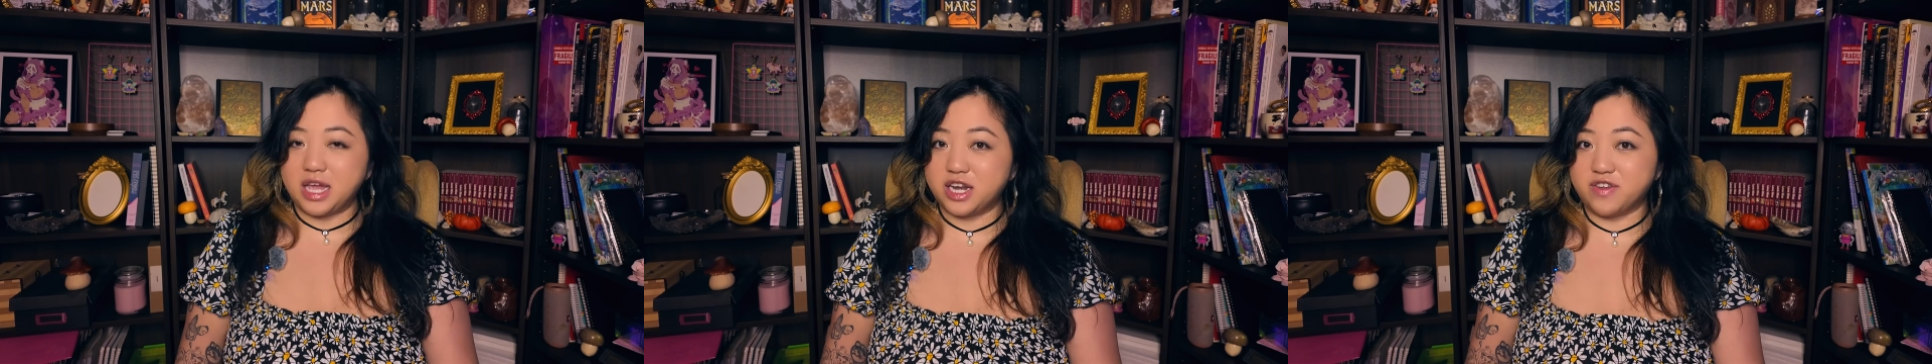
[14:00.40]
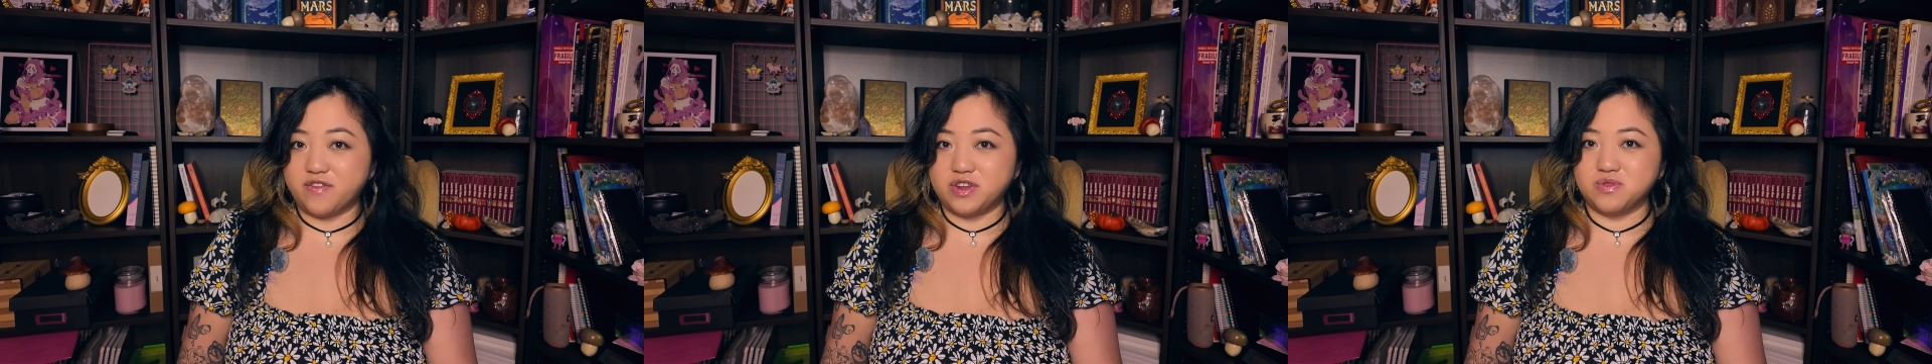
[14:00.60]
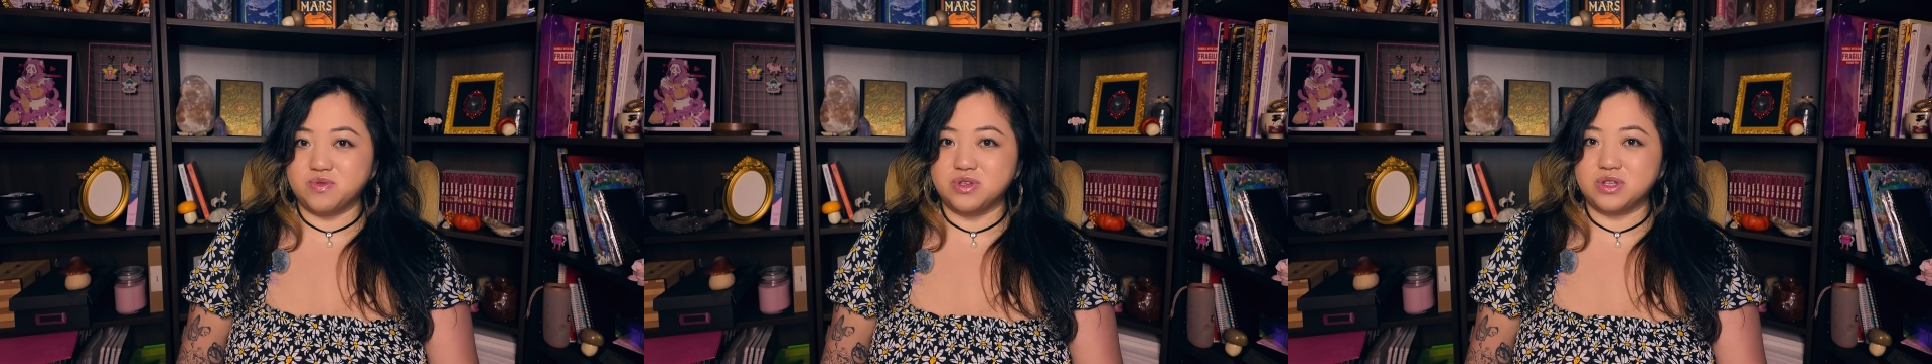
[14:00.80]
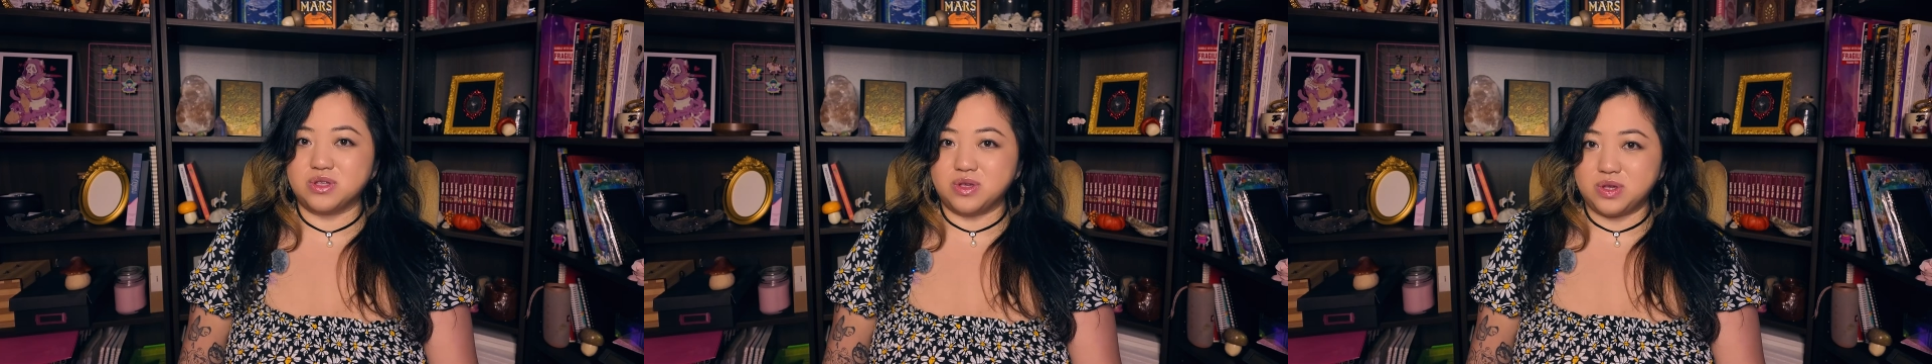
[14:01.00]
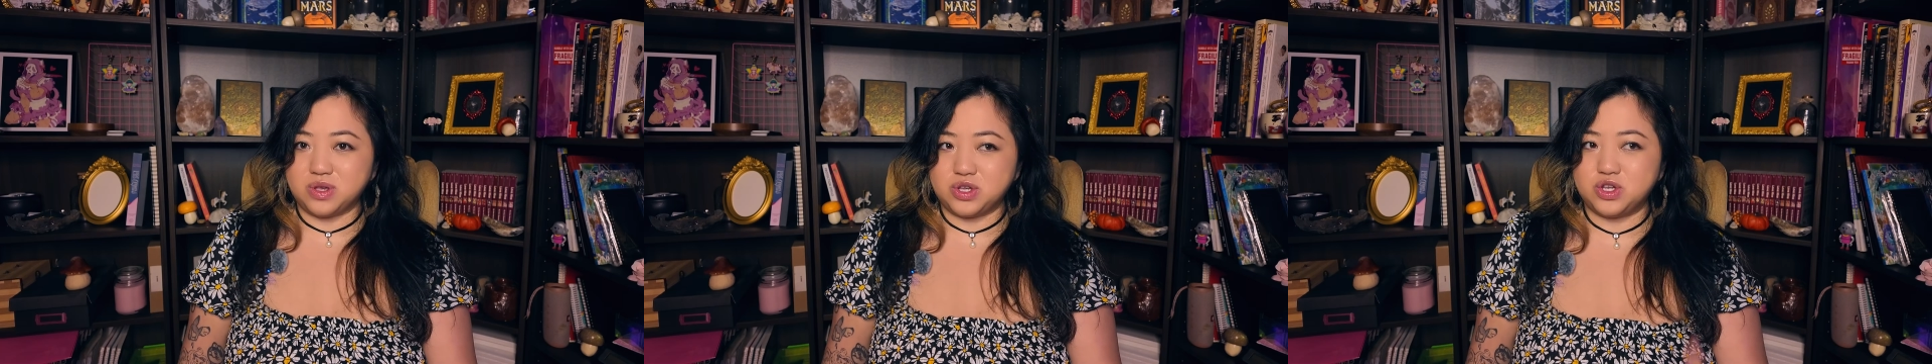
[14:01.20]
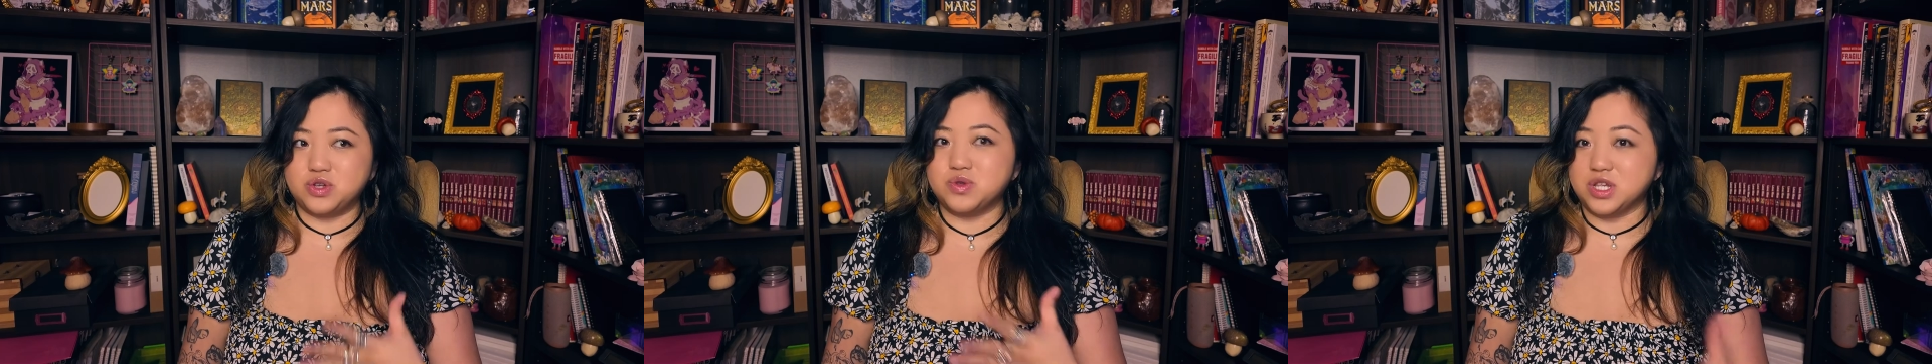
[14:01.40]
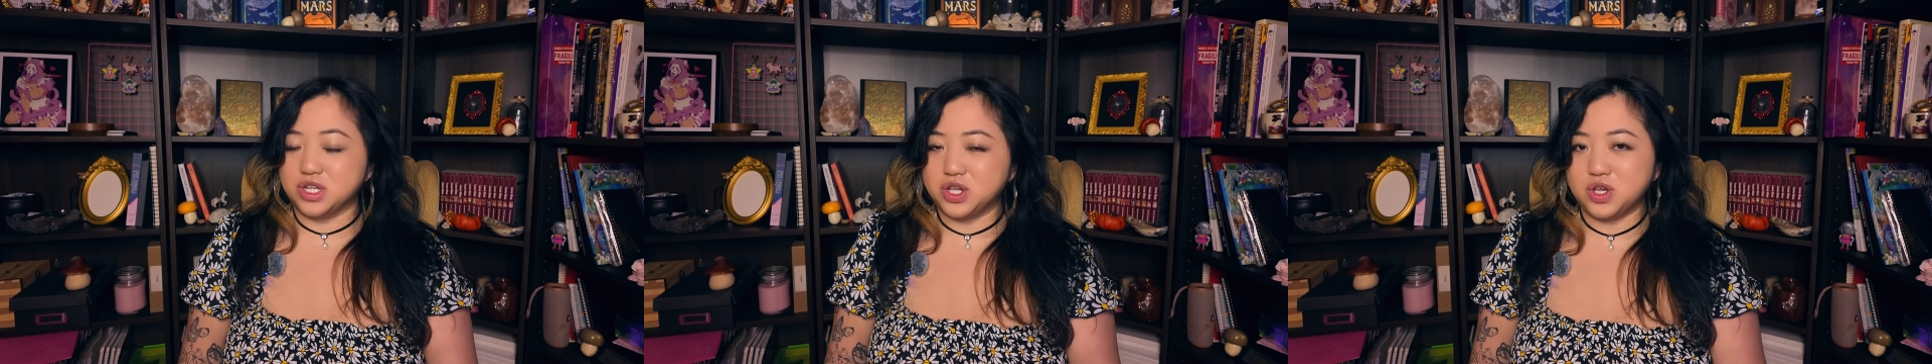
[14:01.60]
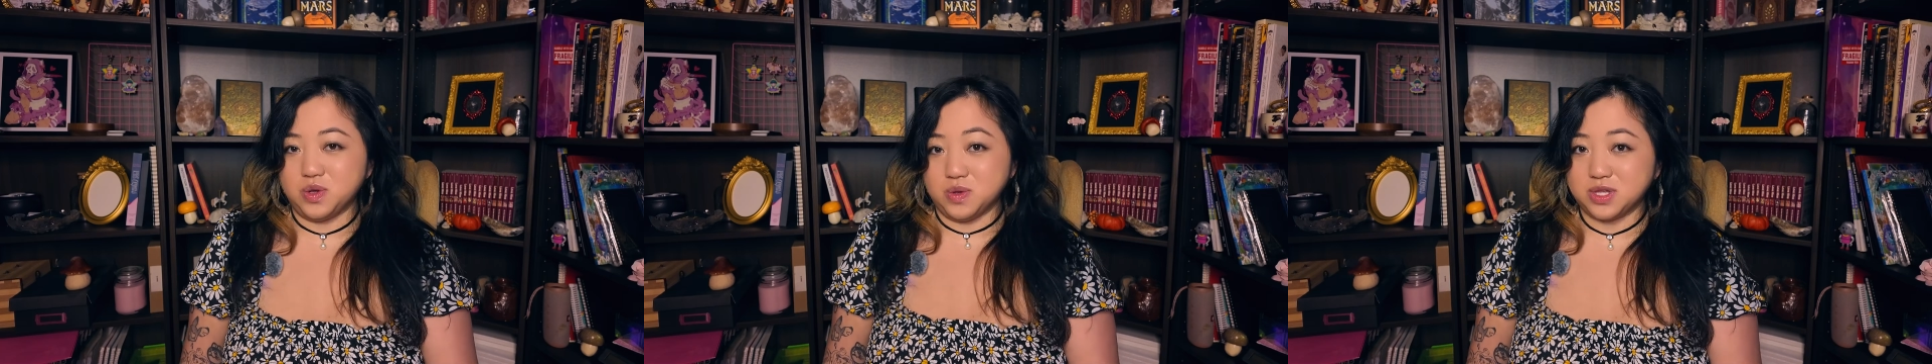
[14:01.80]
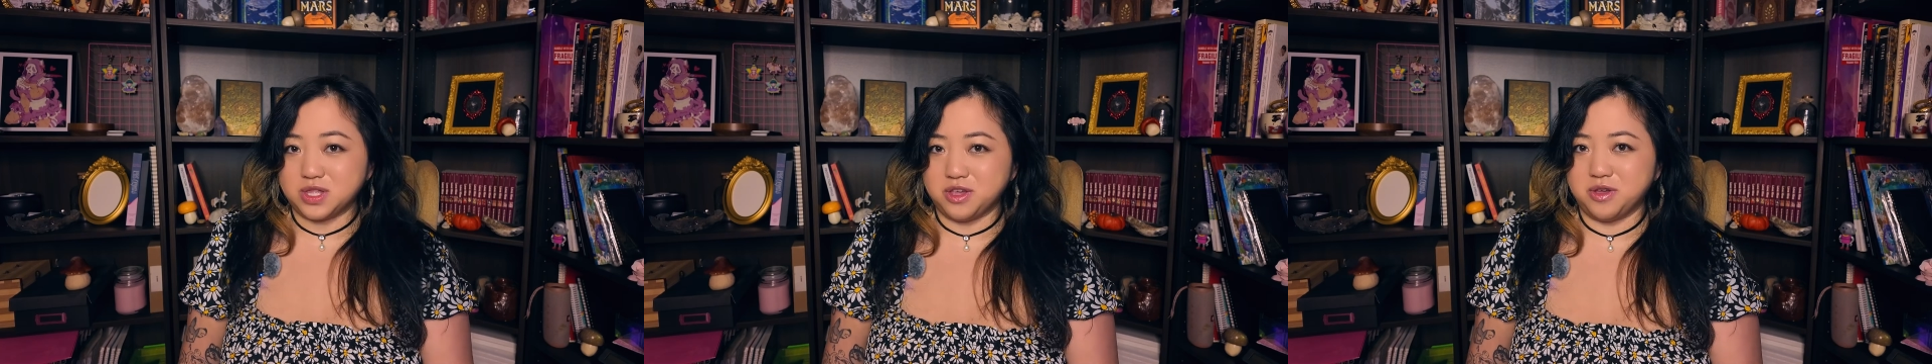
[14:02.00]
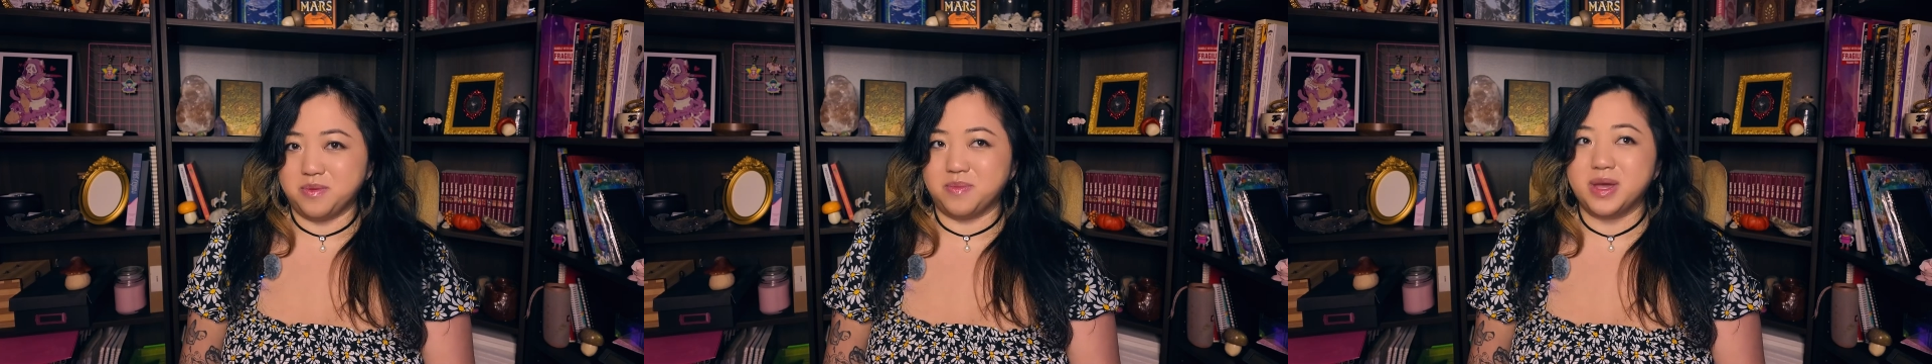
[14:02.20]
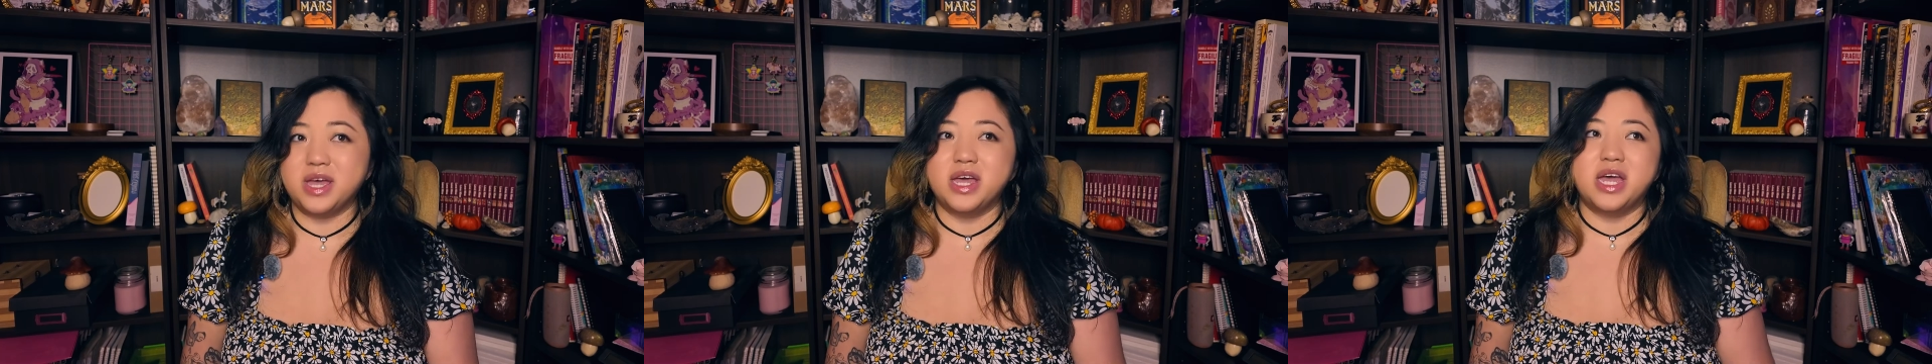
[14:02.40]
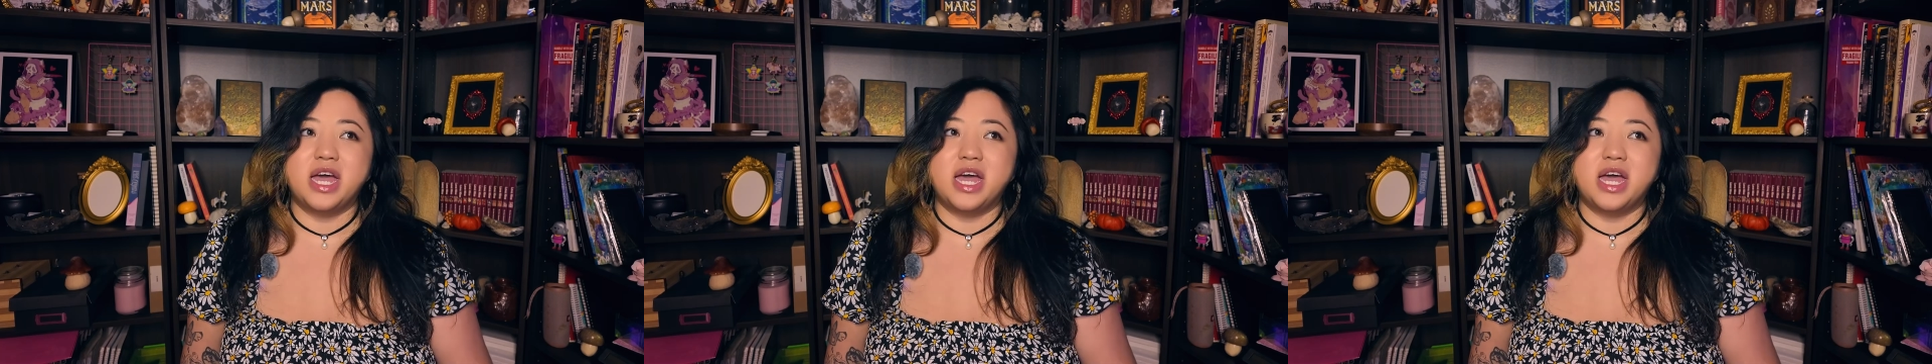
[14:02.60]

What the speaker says: individuals choosing to use them